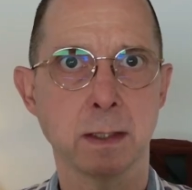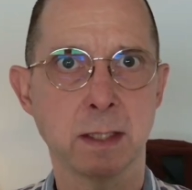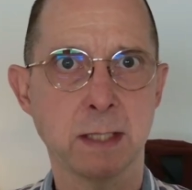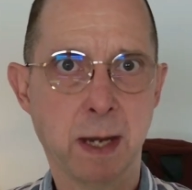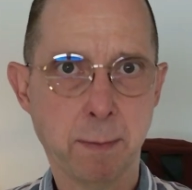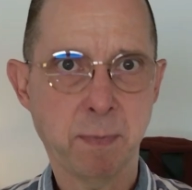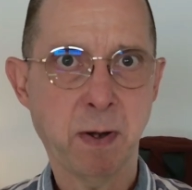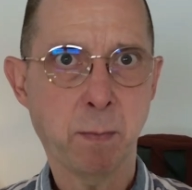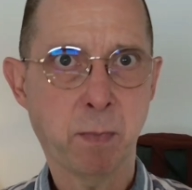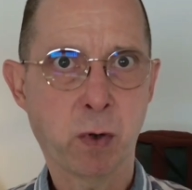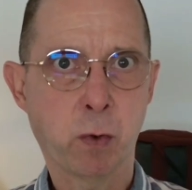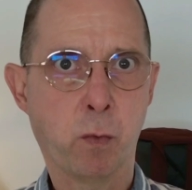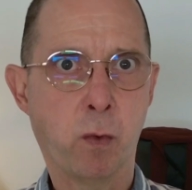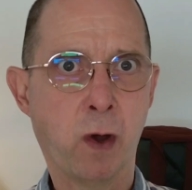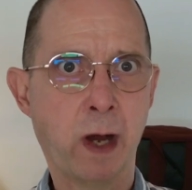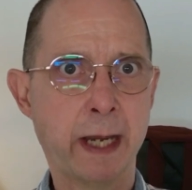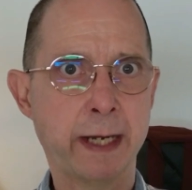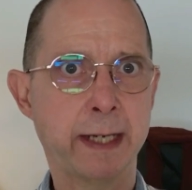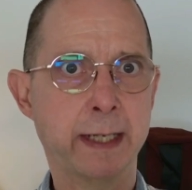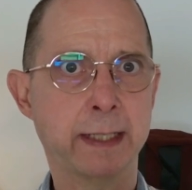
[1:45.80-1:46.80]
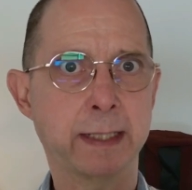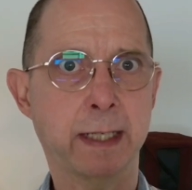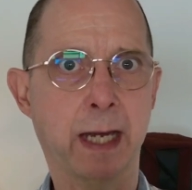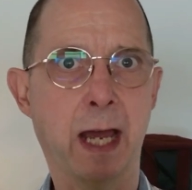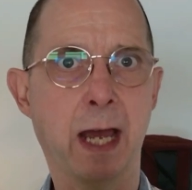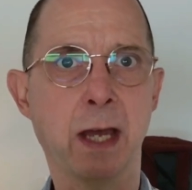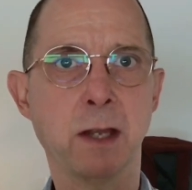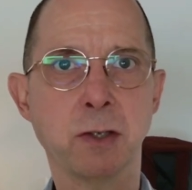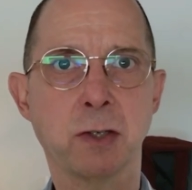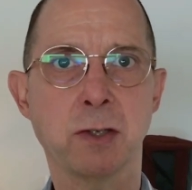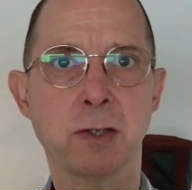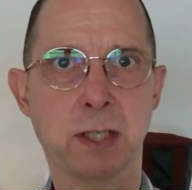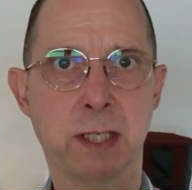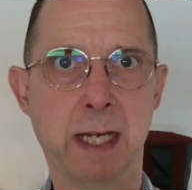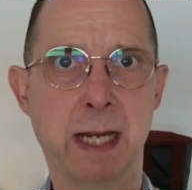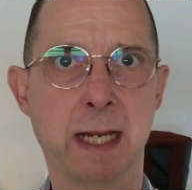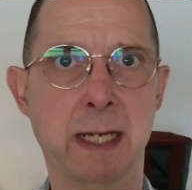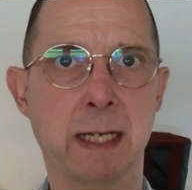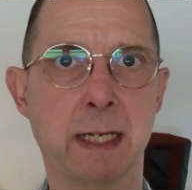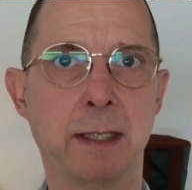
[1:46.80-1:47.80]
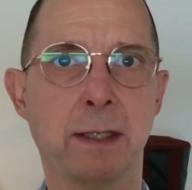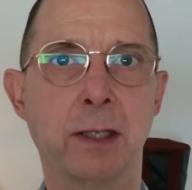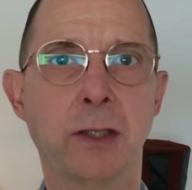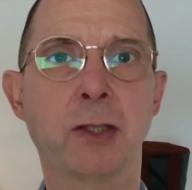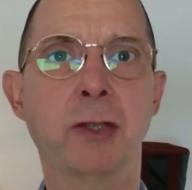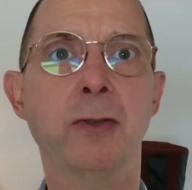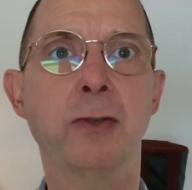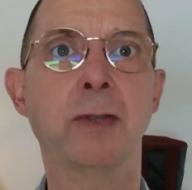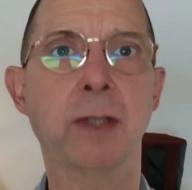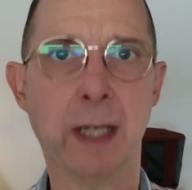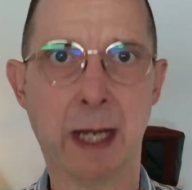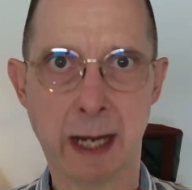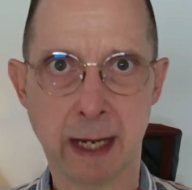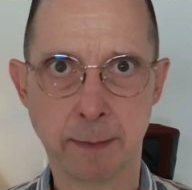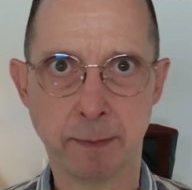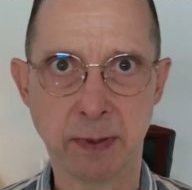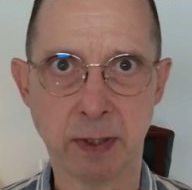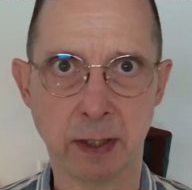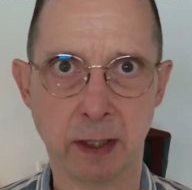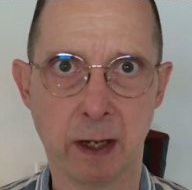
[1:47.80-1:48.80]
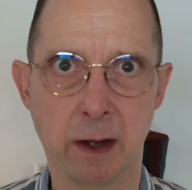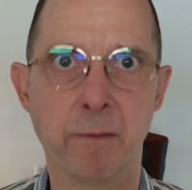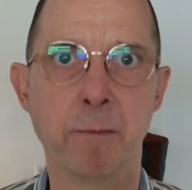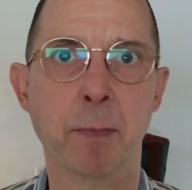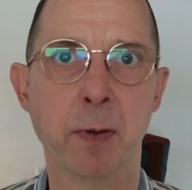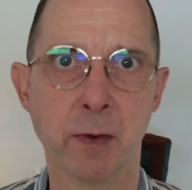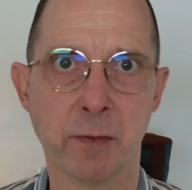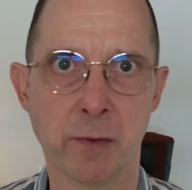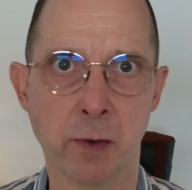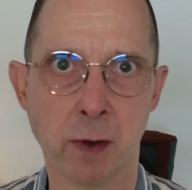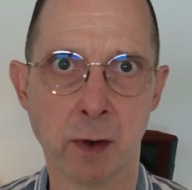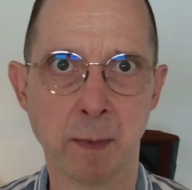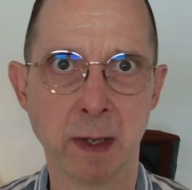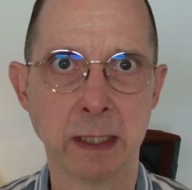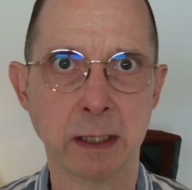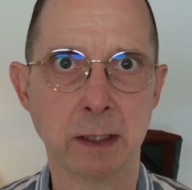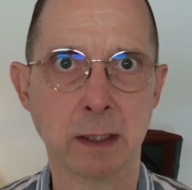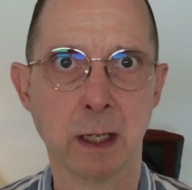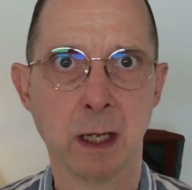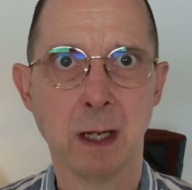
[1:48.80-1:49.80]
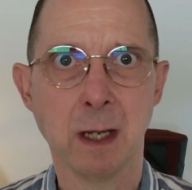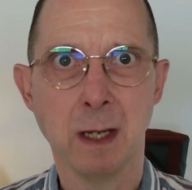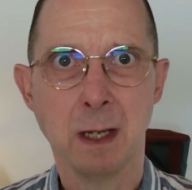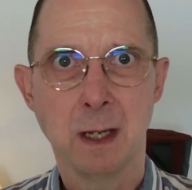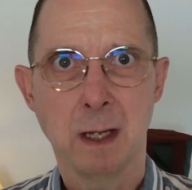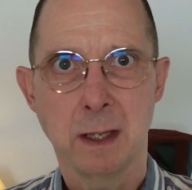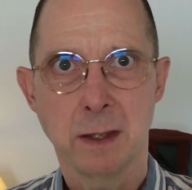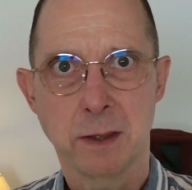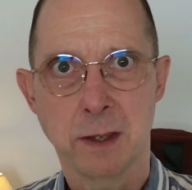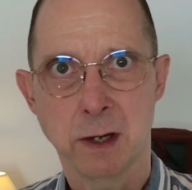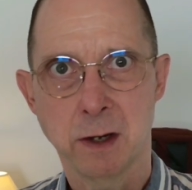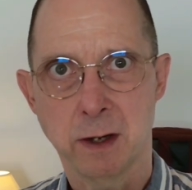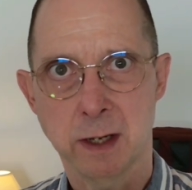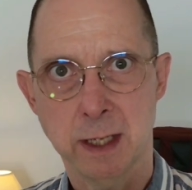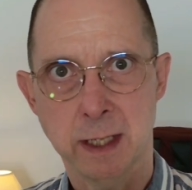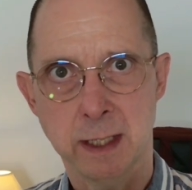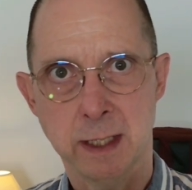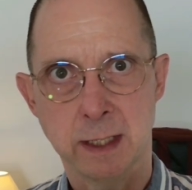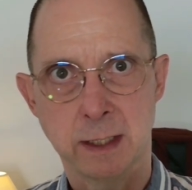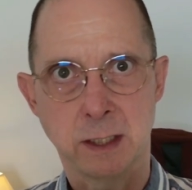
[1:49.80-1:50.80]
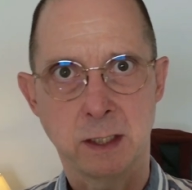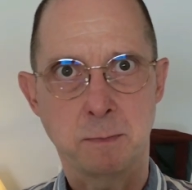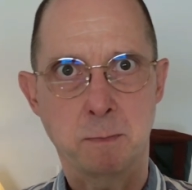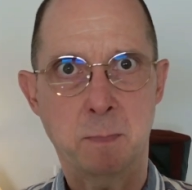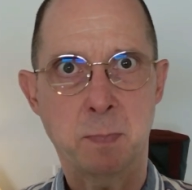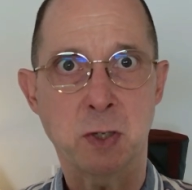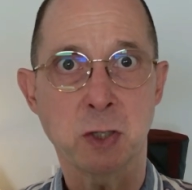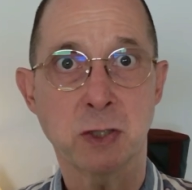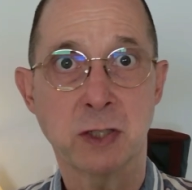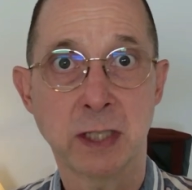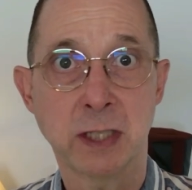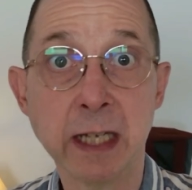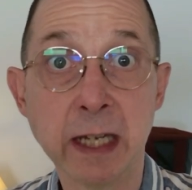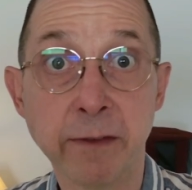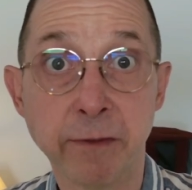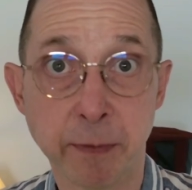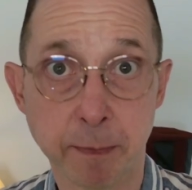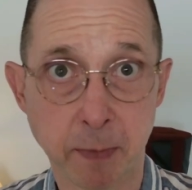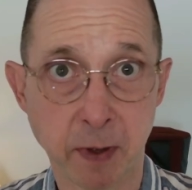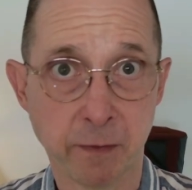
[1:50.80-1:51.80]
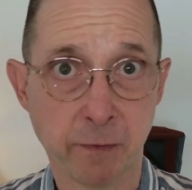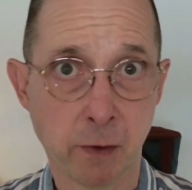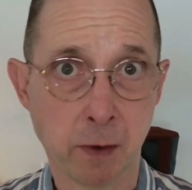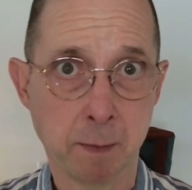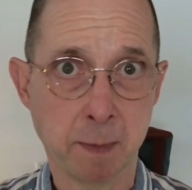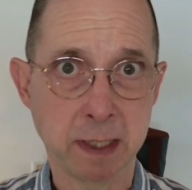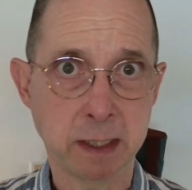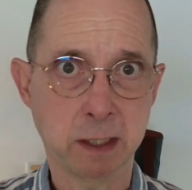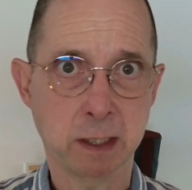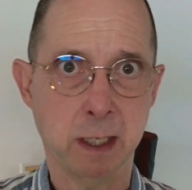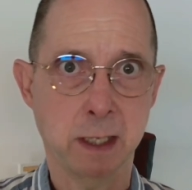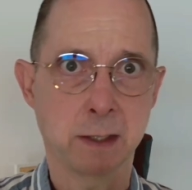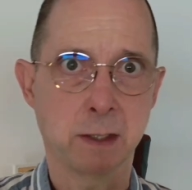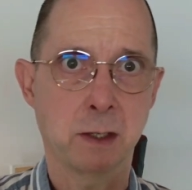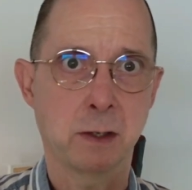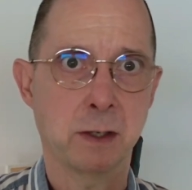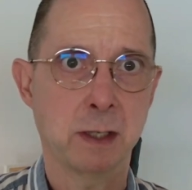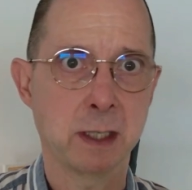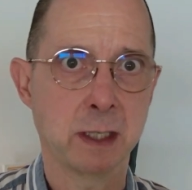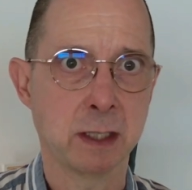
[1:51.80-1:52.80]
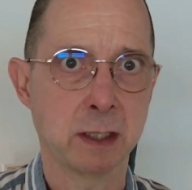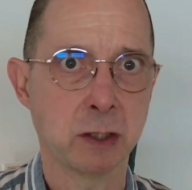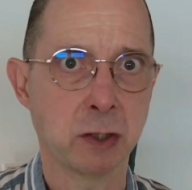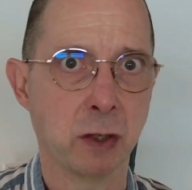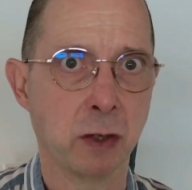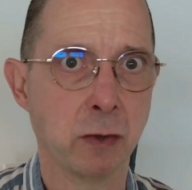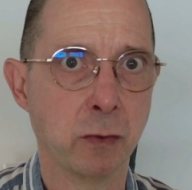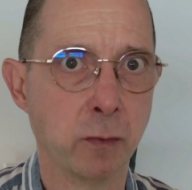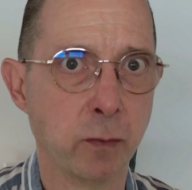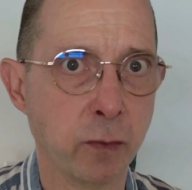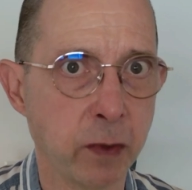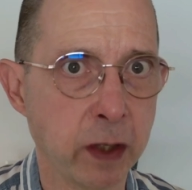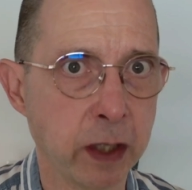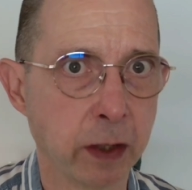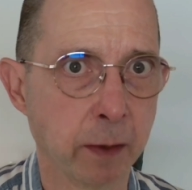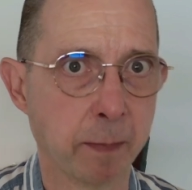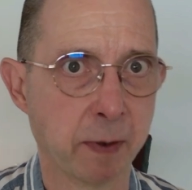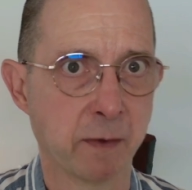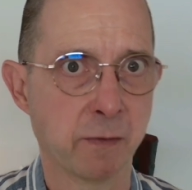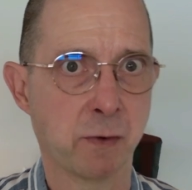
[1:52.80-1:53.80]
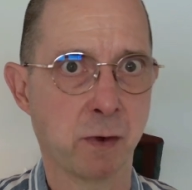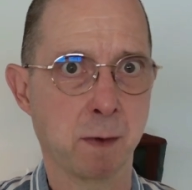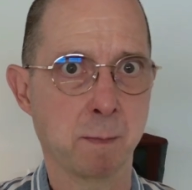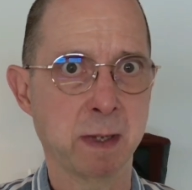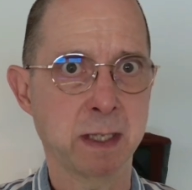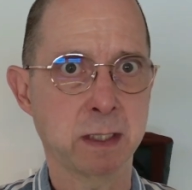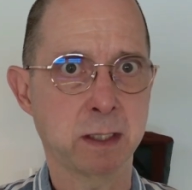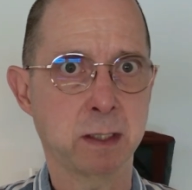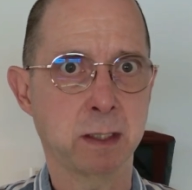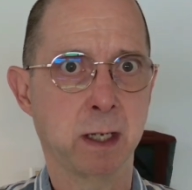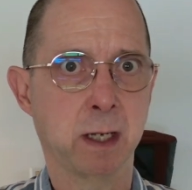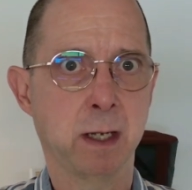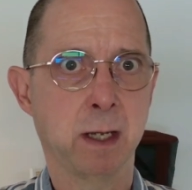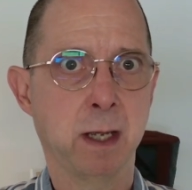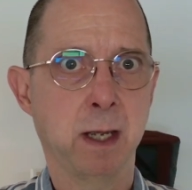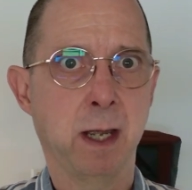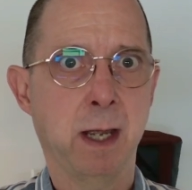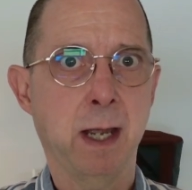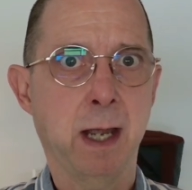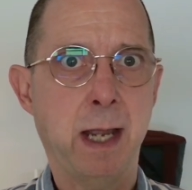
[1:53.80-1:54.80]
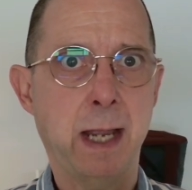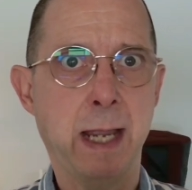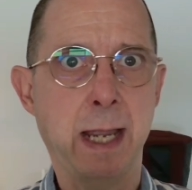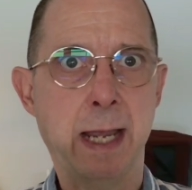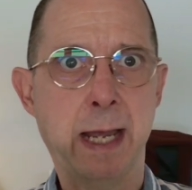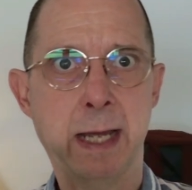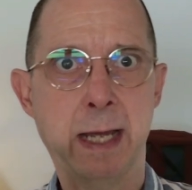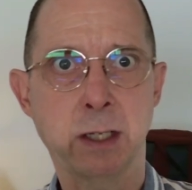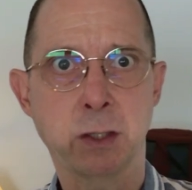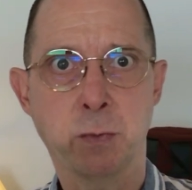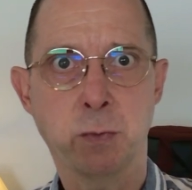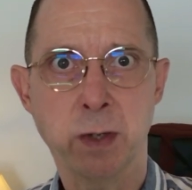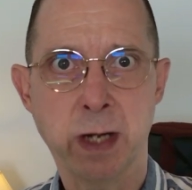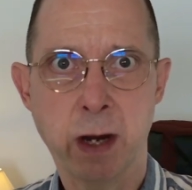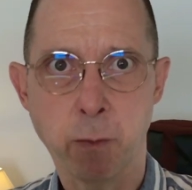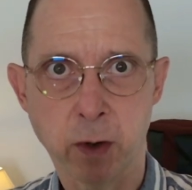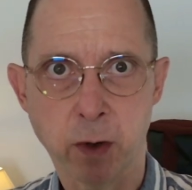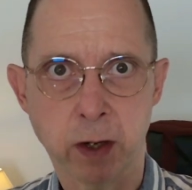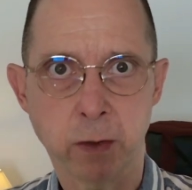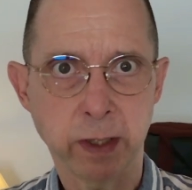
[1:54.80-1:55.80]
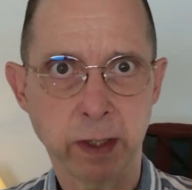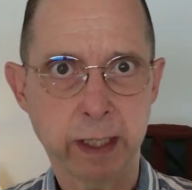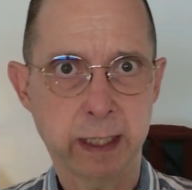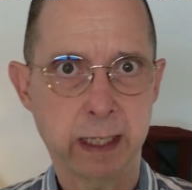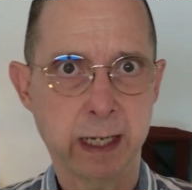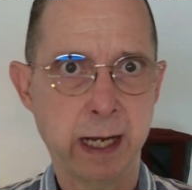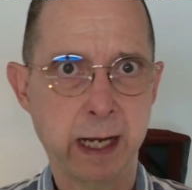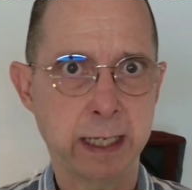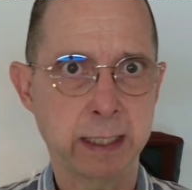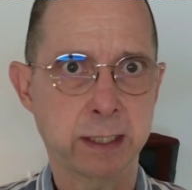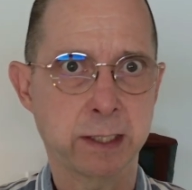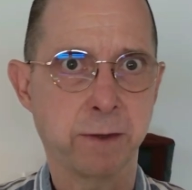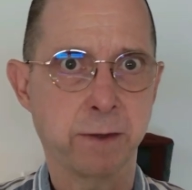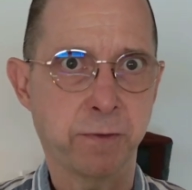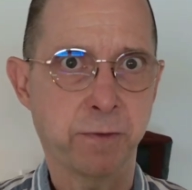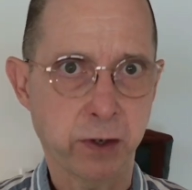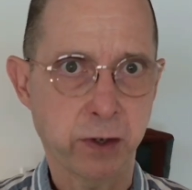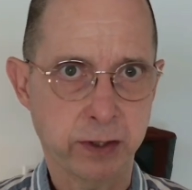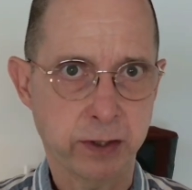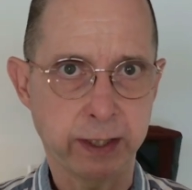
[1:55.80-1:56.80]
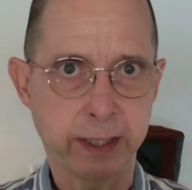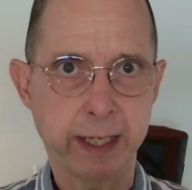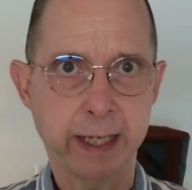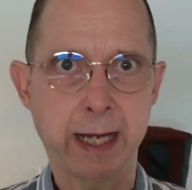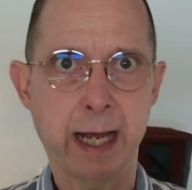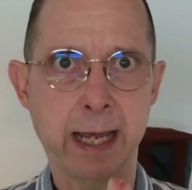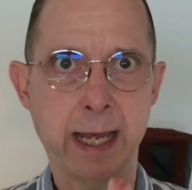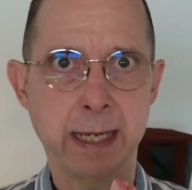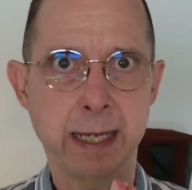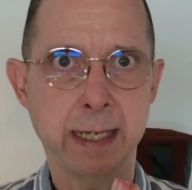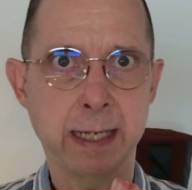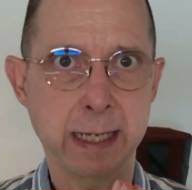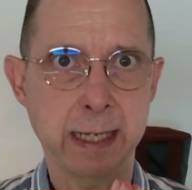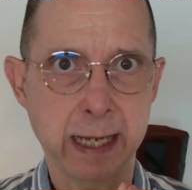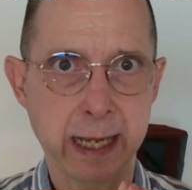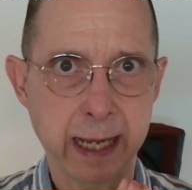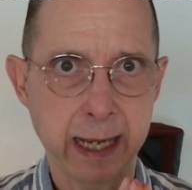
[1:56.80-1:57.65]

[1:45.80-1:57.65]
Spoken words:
Step number one is understanding the two types of performance. There is perceived performance and there is real performance. And when I work with clients, the first thing I